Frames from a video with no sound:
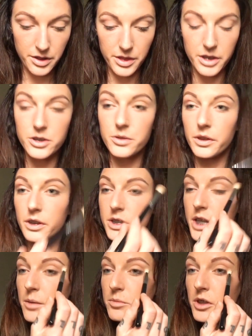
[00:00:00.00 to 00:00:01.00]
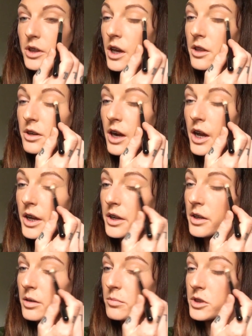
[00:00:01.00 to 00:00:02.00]
Then doing the same to the other
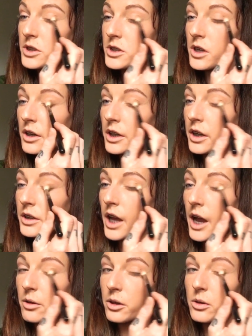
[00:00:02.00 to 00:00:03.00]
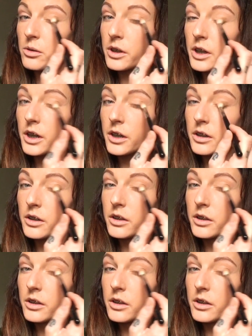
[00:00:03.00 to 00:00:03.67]
eye. I'm just starting on the outer corner